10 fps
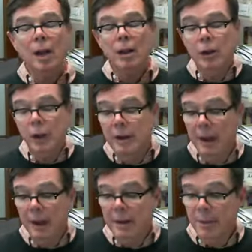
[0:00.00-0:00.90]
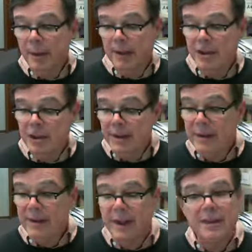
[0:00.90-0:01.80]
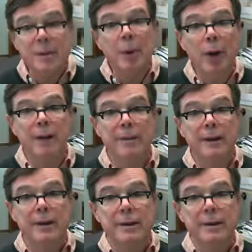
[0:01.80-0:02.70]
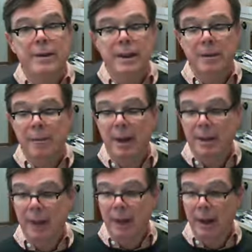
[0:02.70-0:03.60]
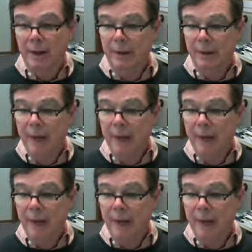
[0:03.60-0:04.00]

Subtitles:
Luke depicts Jesus as a prophet sent by God.